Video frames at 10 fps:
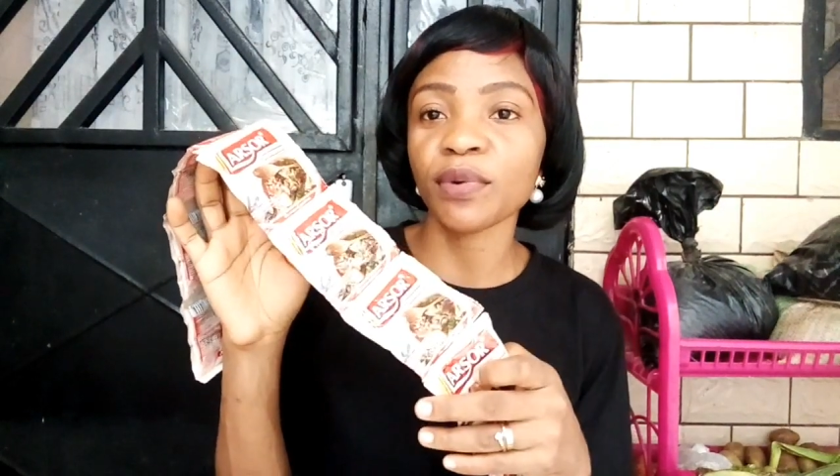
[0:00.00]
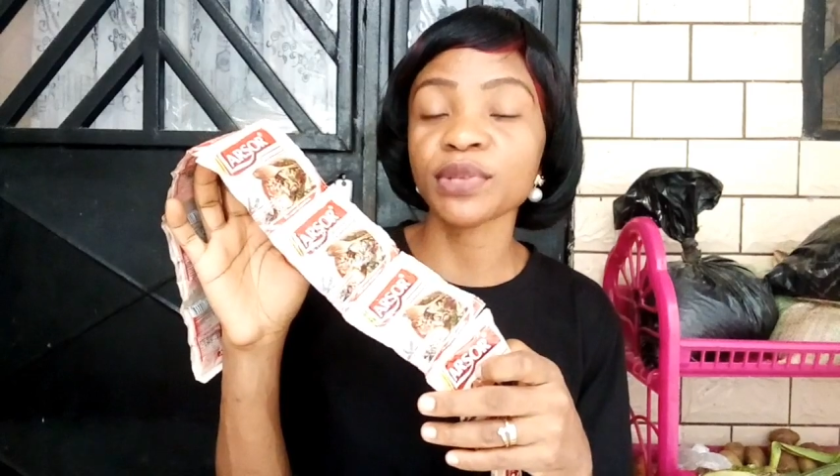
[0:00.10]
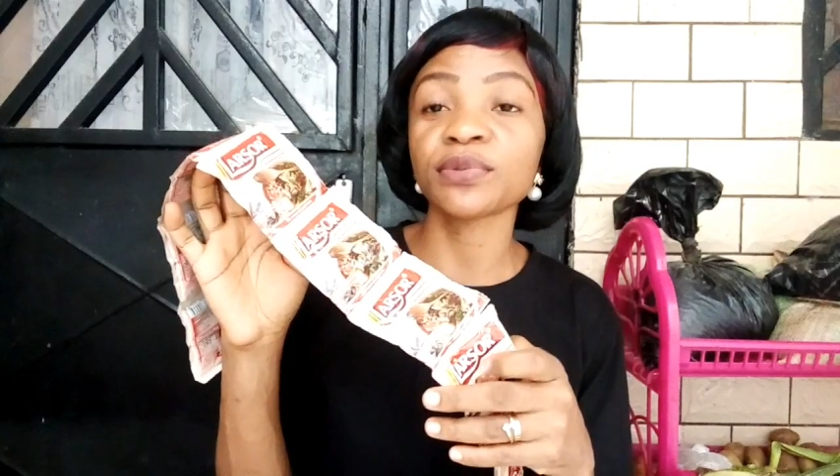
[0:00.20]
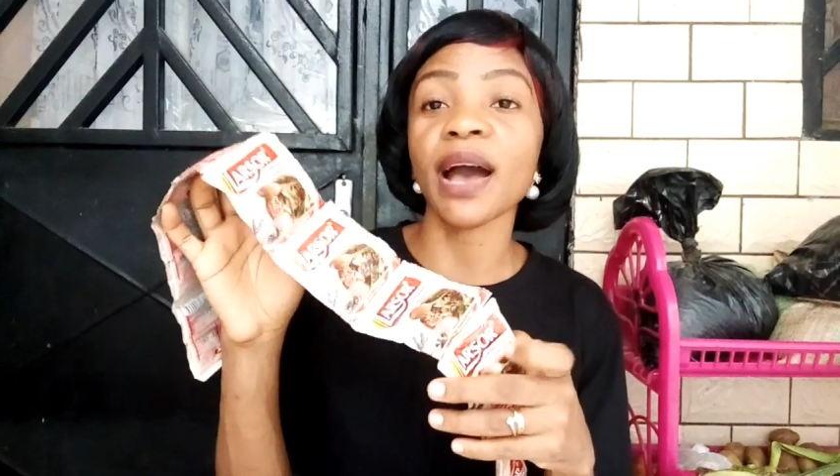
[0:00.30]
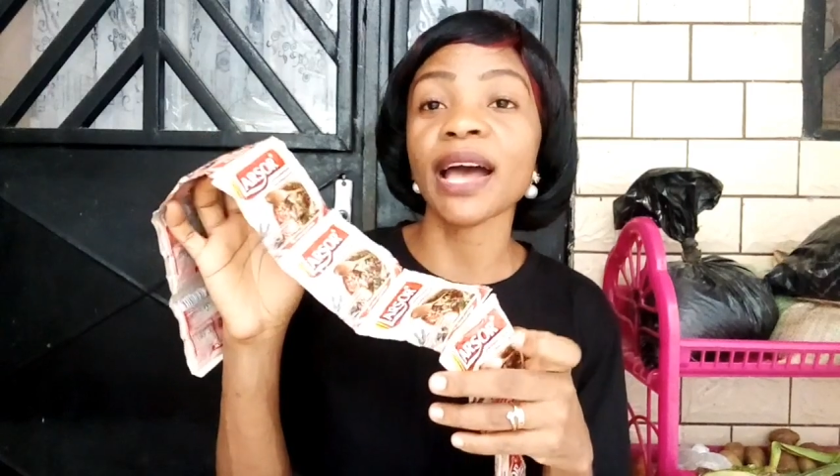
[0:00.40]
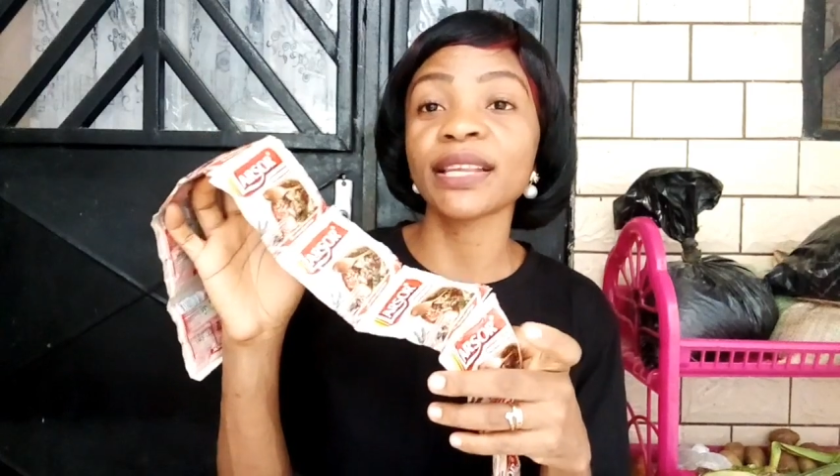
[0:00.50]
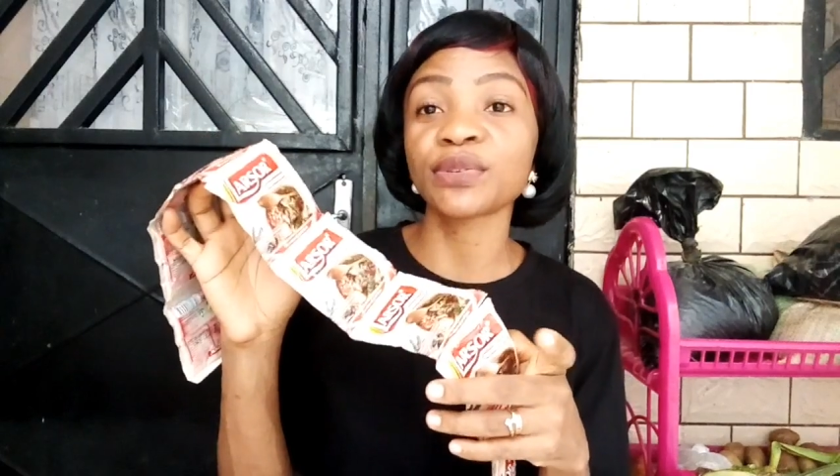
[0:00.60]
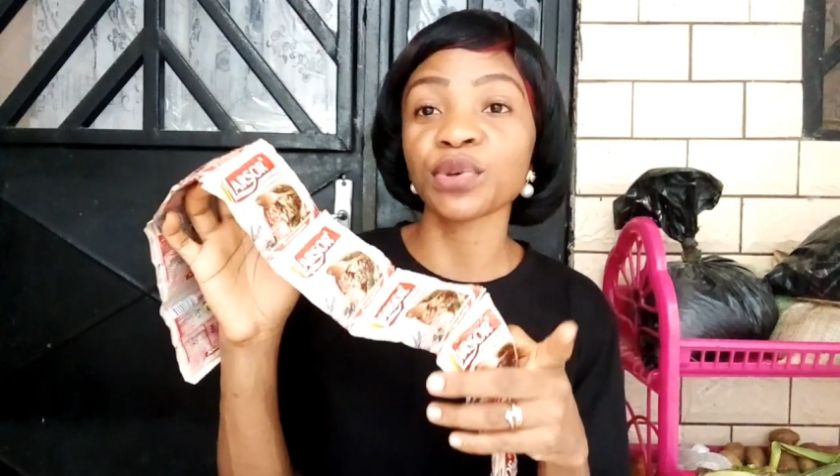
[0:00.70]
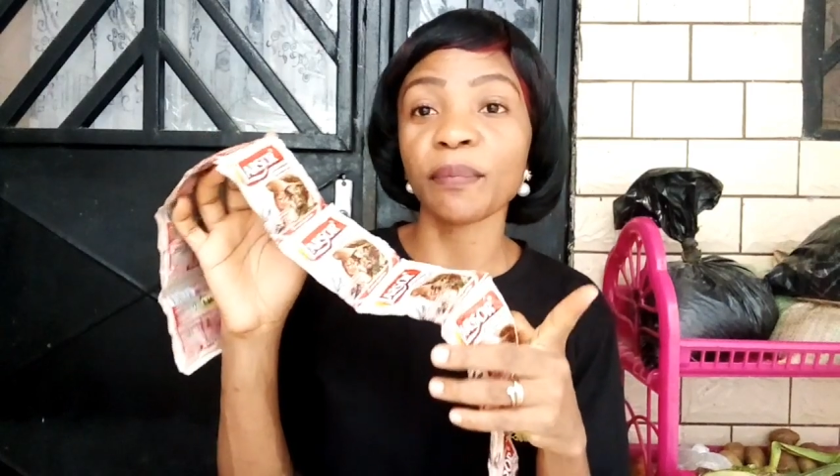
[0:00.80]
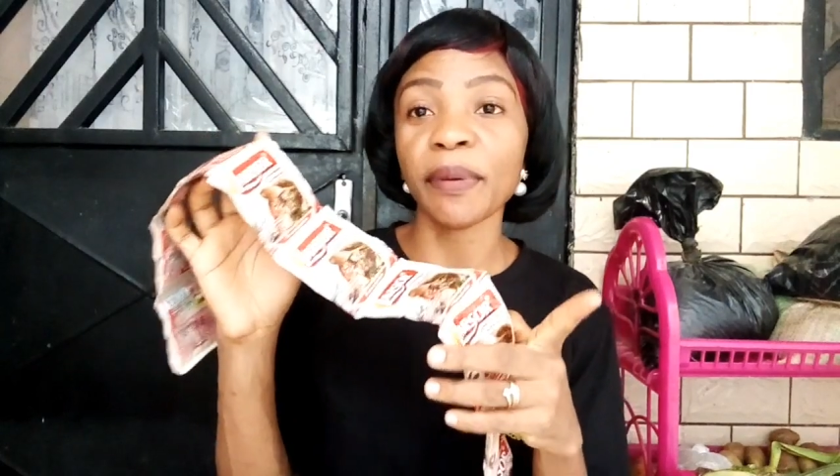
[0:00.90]
Once you add it
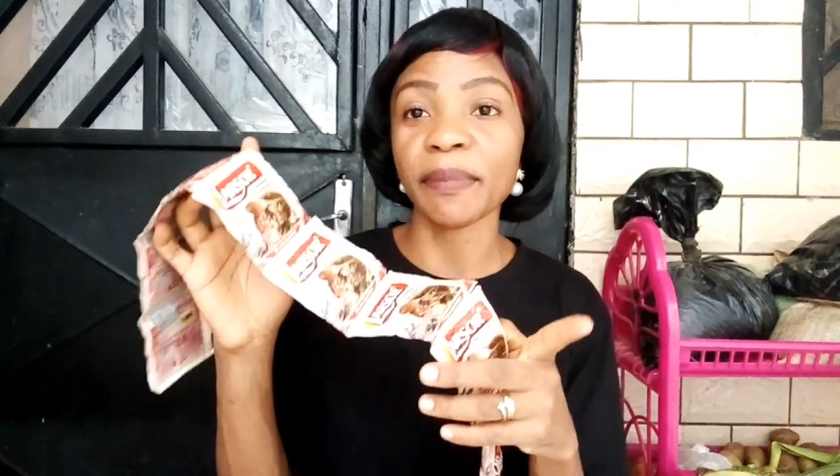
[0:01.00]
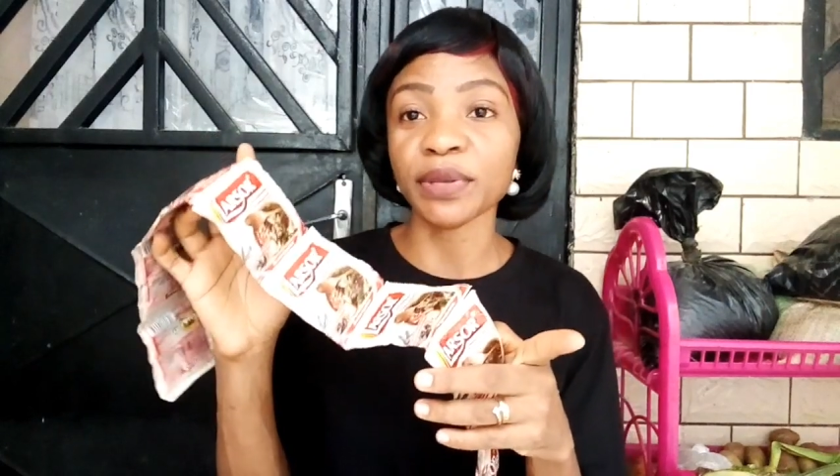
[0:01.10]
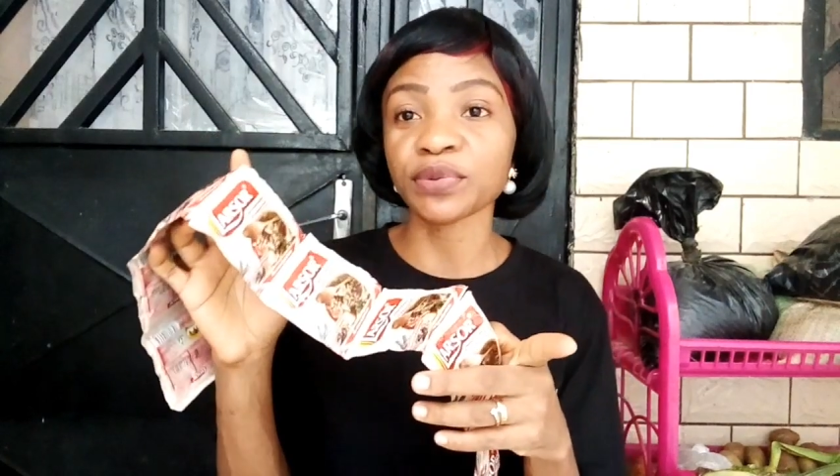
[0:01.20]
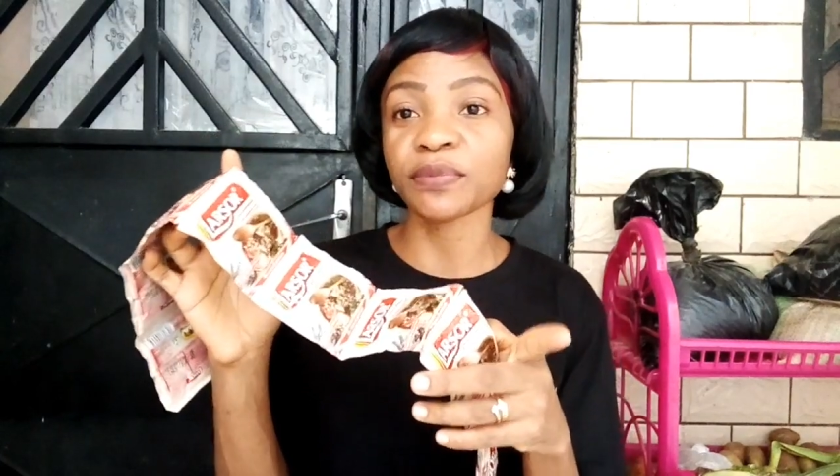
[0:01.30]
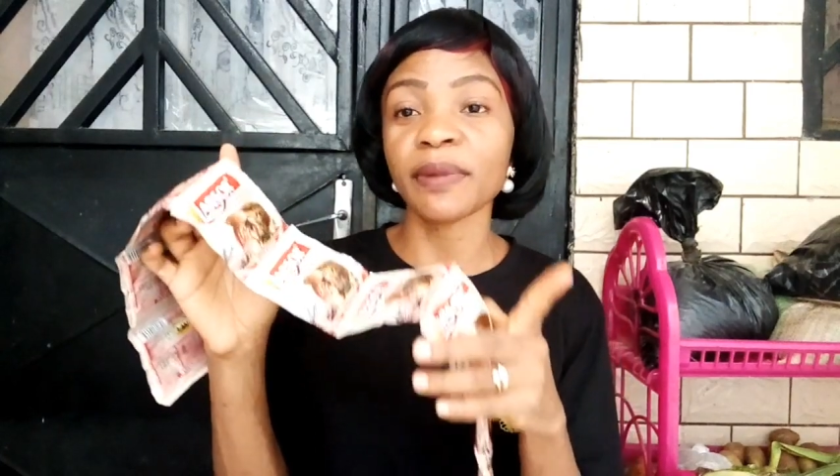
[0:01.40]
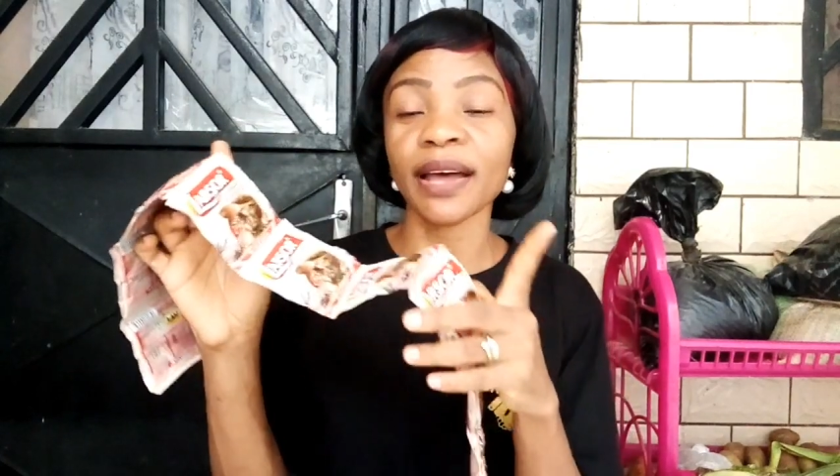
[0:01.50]
to your pepper soup